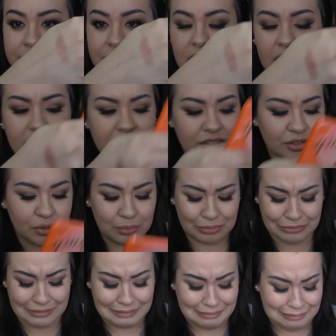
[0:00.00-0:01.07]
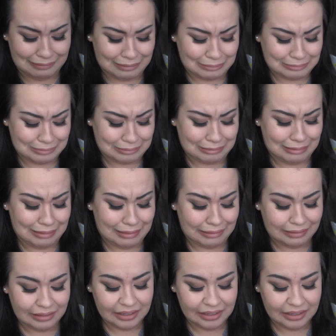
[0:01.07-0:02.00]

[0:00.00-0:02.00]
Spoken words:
Ah, it's so pretty, I'm gonna cry.